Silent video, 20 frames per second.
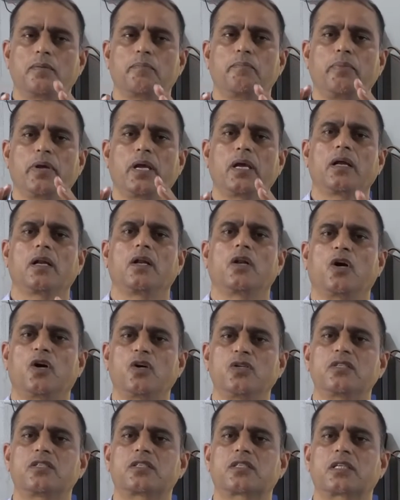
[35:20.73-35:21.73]
being
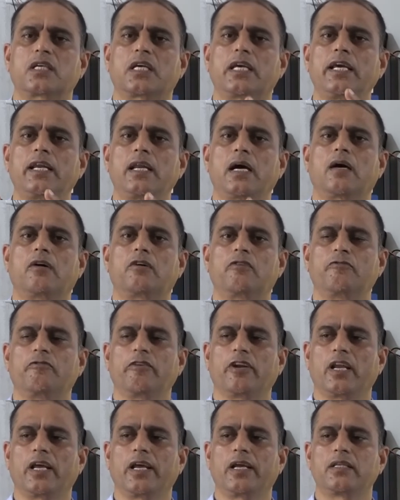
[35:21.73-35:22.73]
launched in our
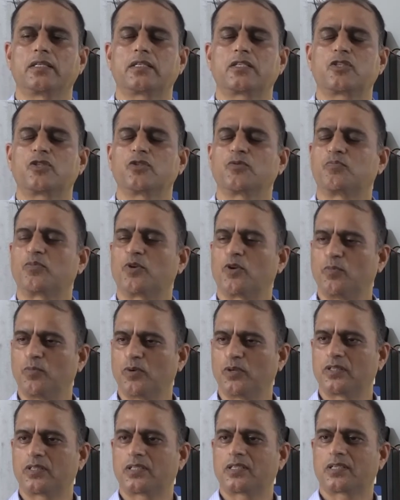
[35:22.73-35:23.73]
village to
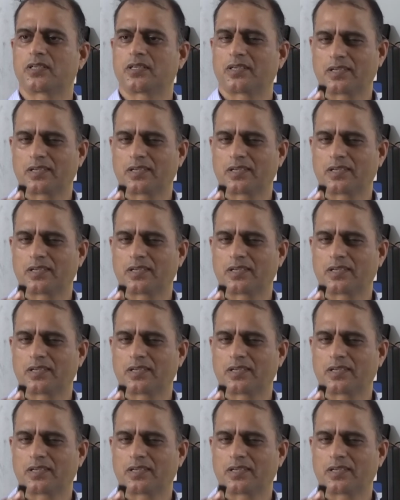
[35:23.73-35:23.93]
promote